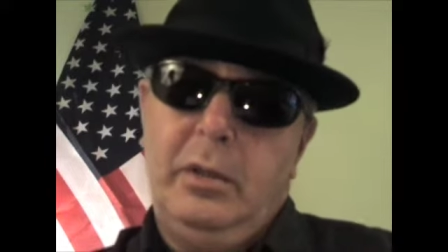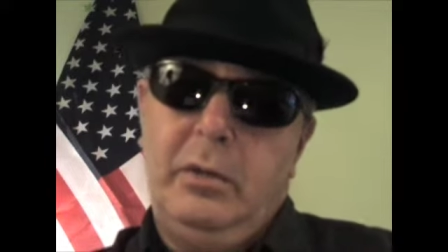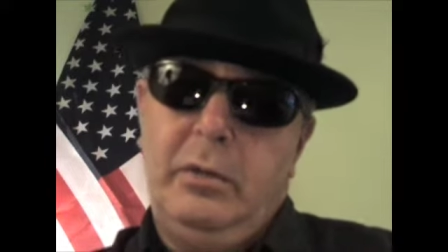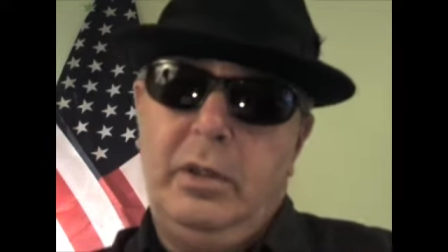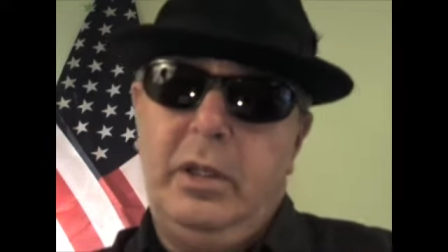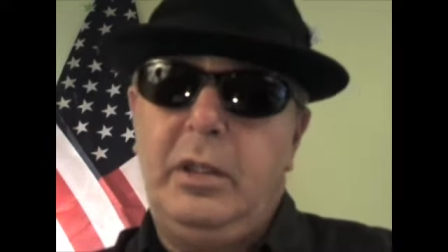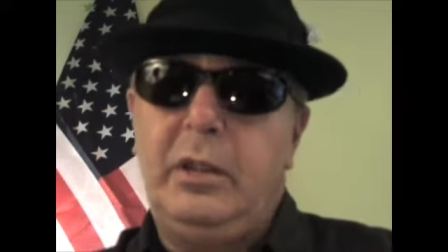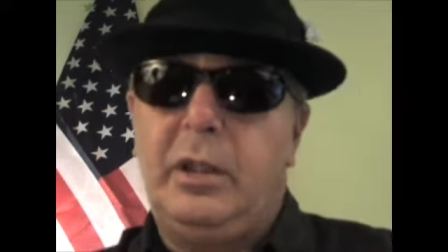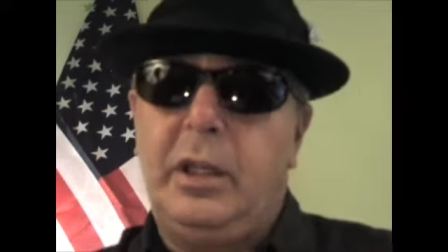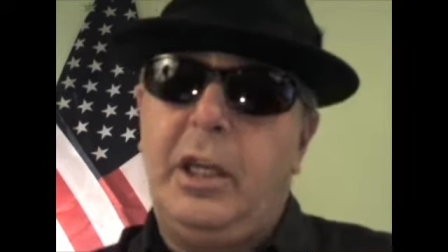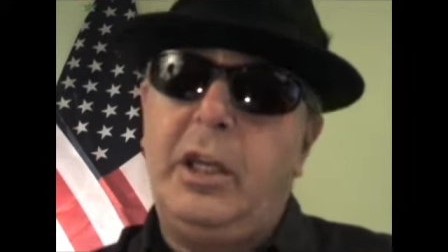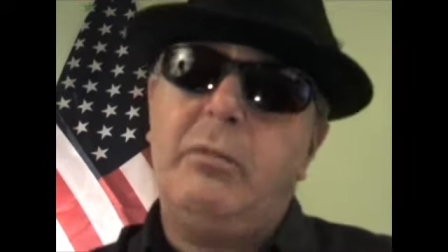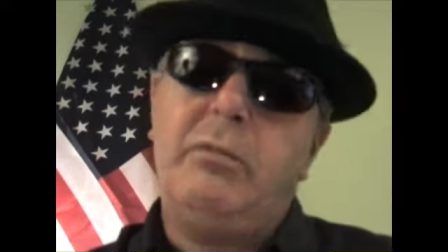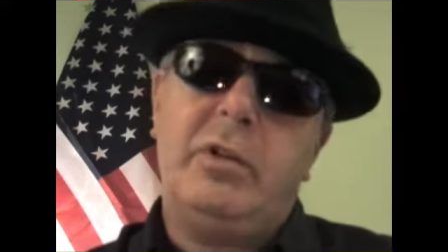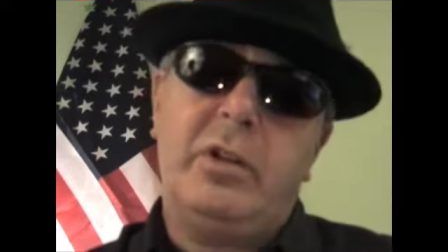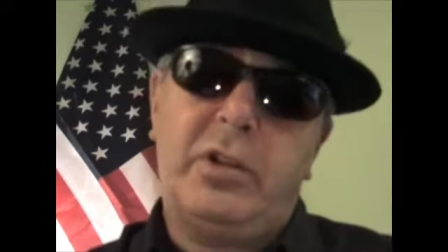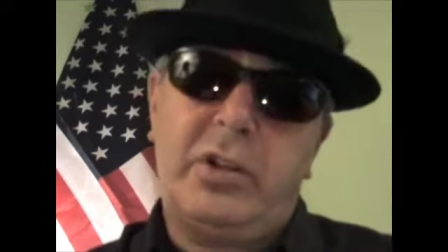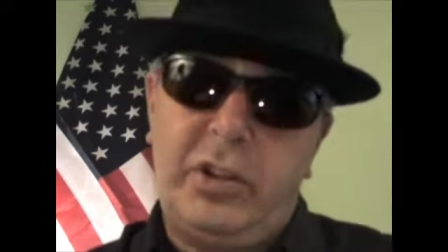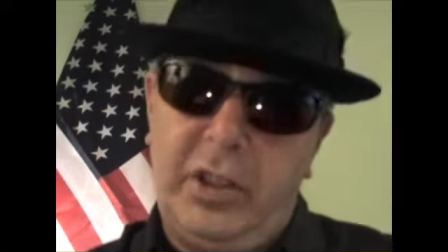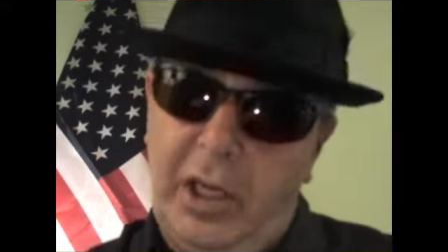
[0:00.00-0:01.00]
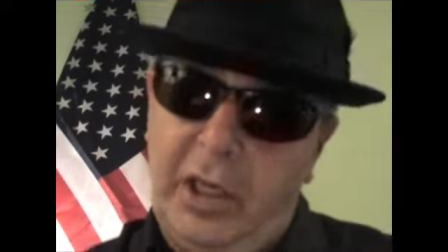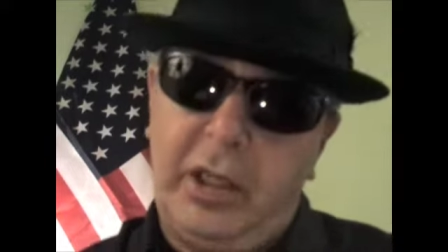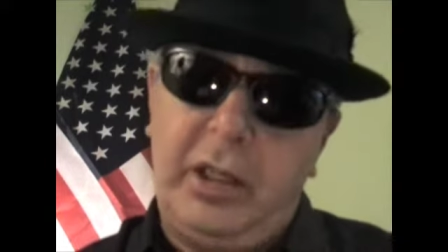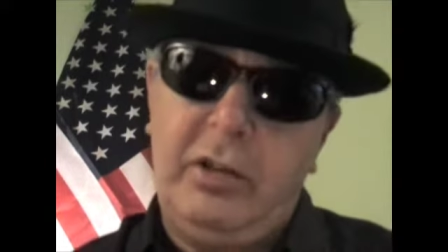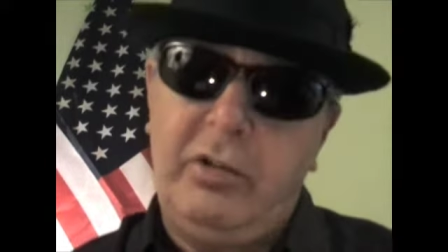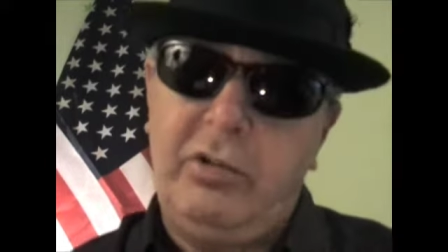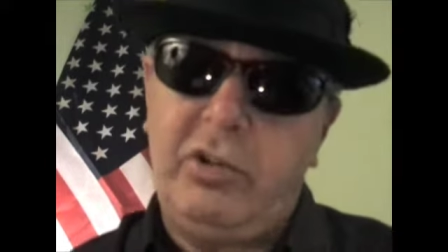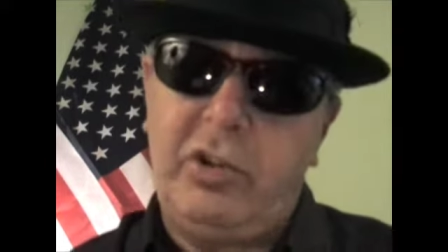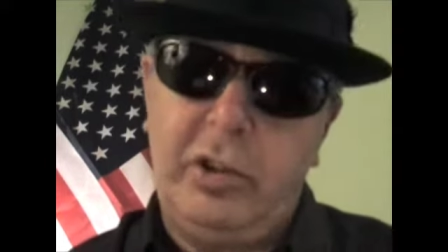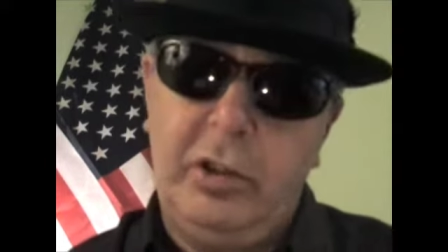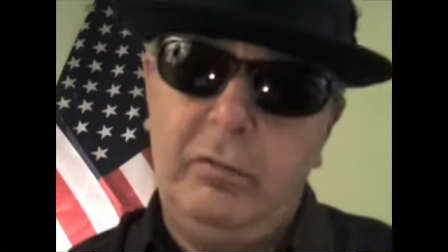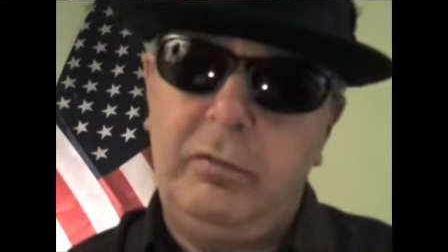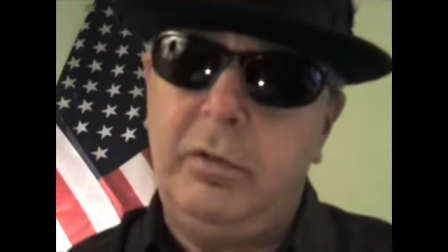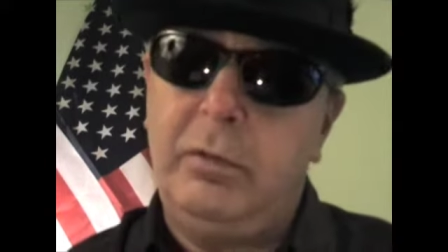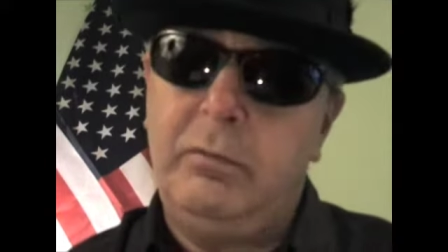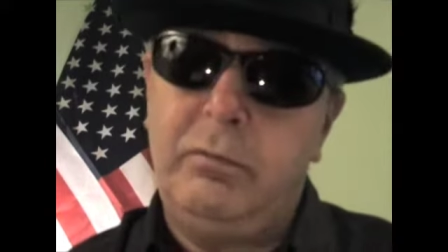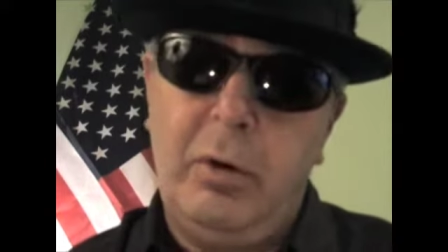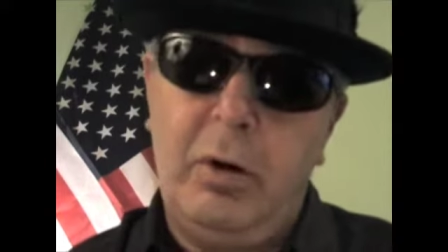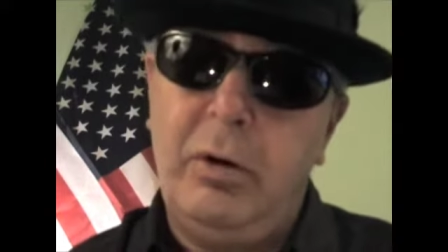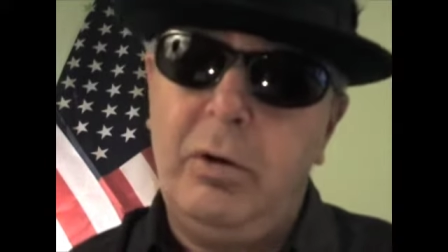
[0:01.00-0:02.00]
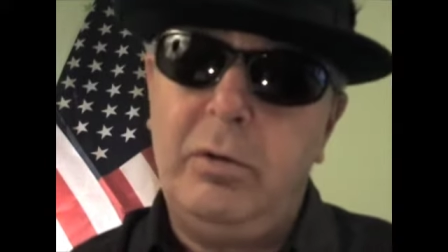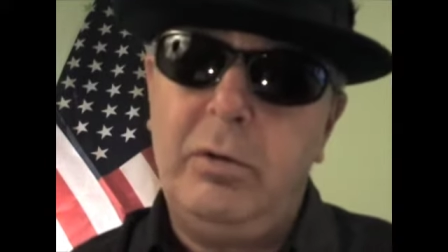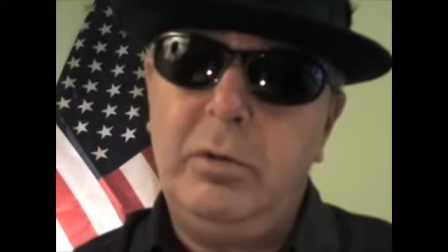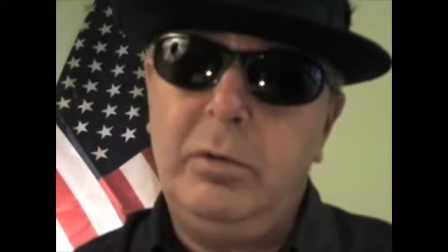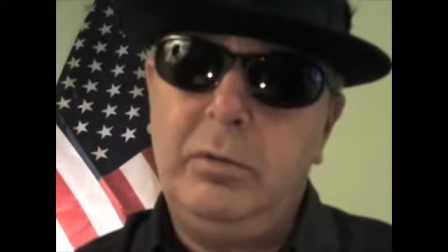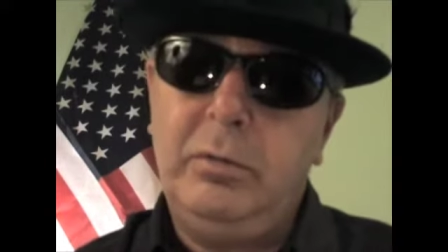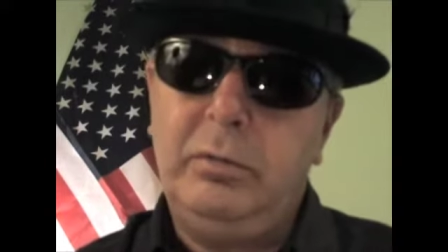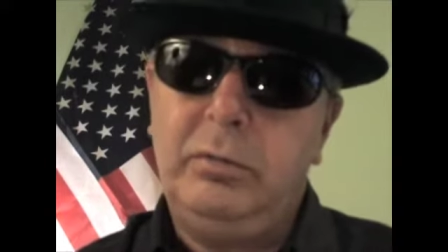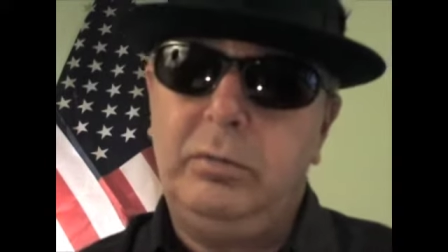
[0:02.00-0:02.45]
Then came the Second Civil War,